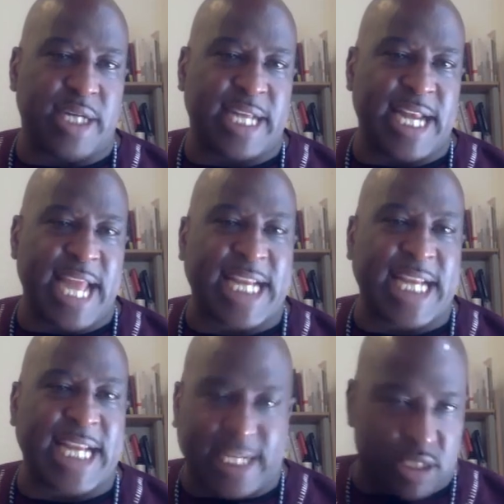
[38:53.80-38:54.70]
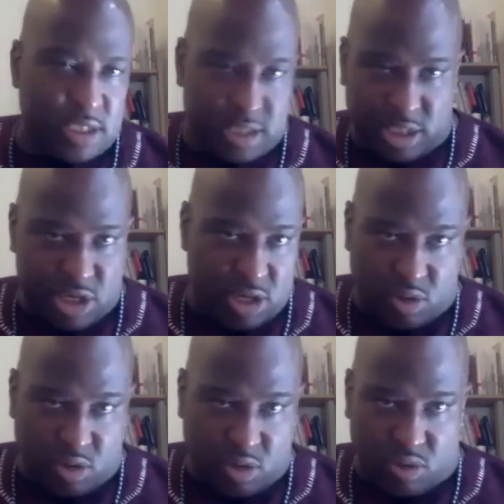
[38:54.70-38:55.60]
connecting,
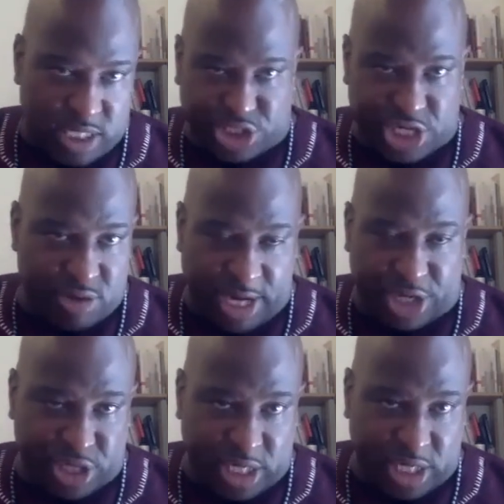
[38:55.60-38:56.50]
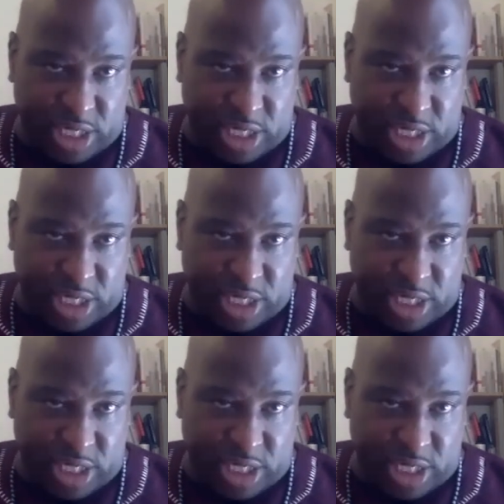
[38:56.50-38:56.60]
generation.